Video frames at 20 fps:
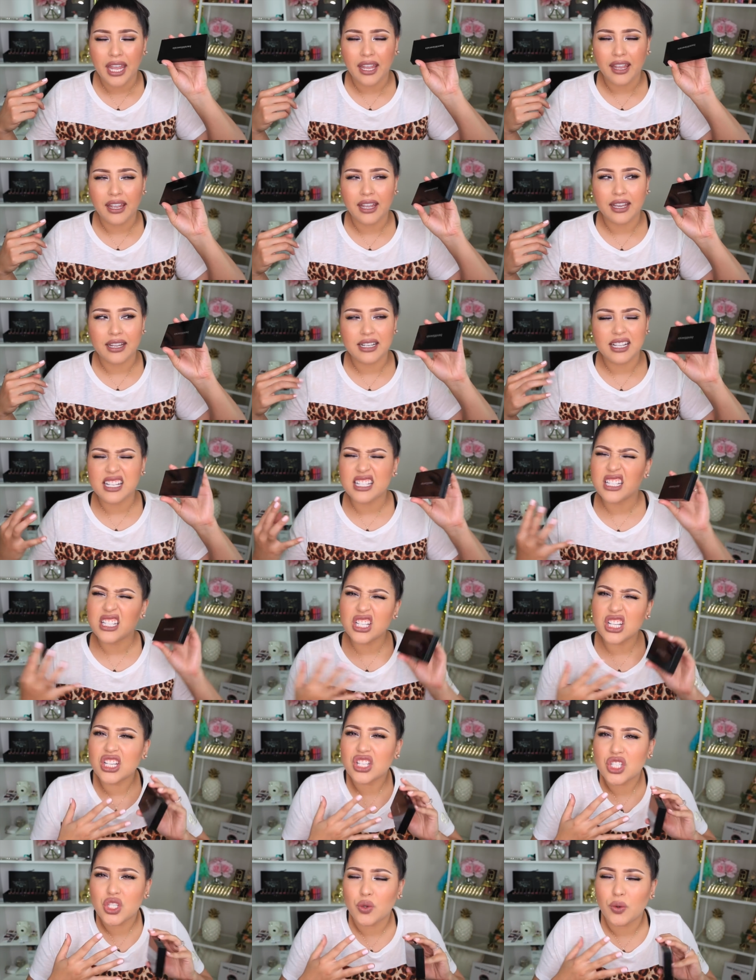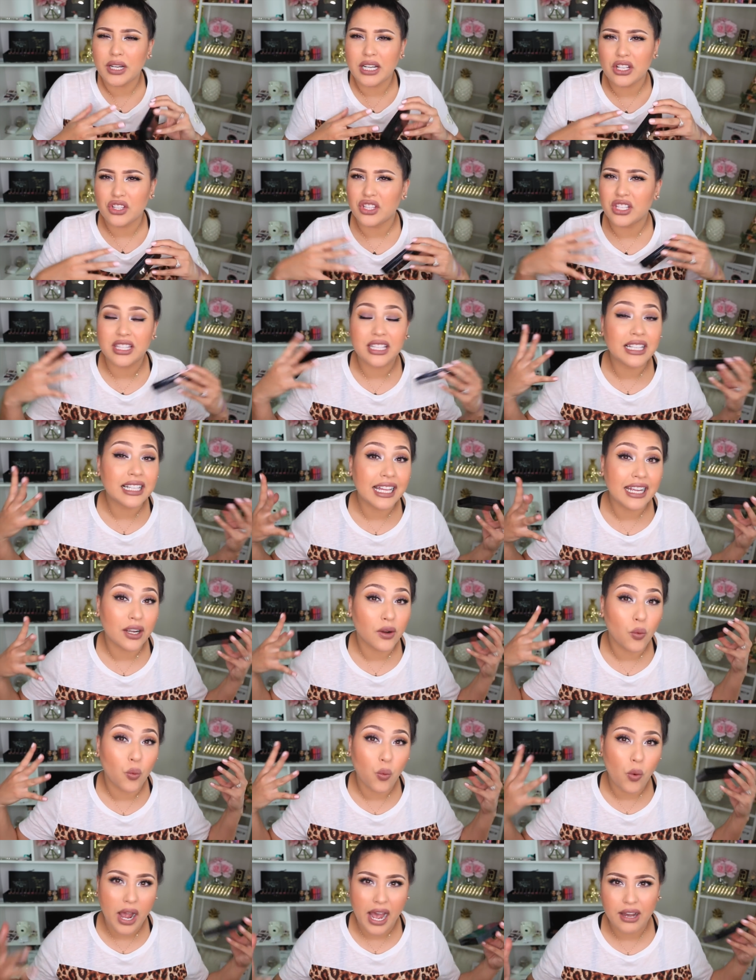and it didn't do anything that like
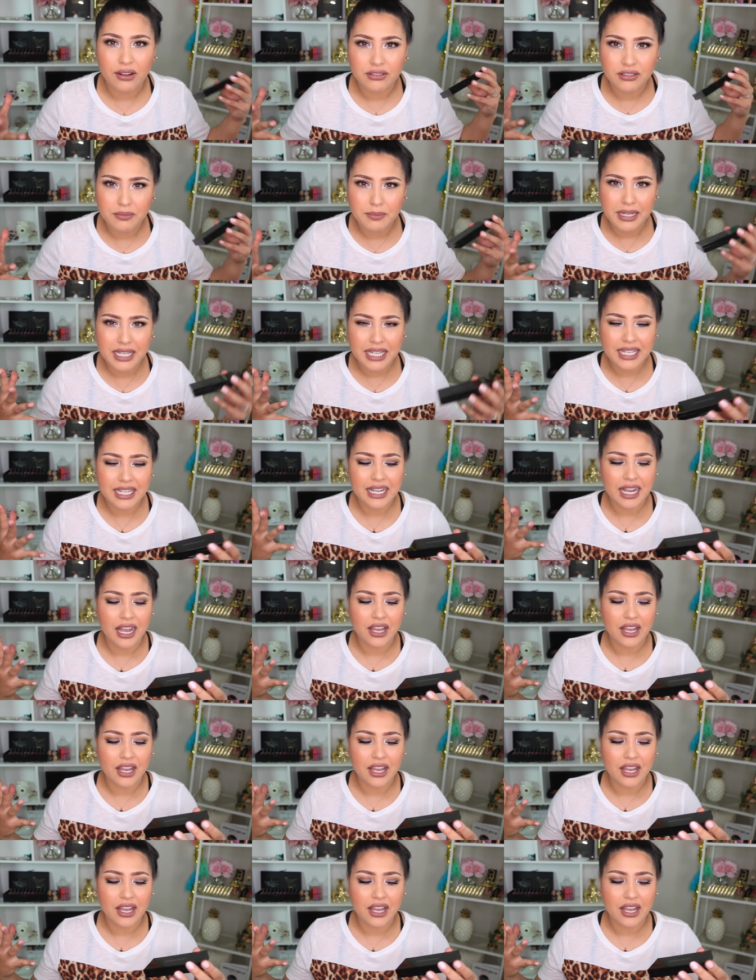wowed me.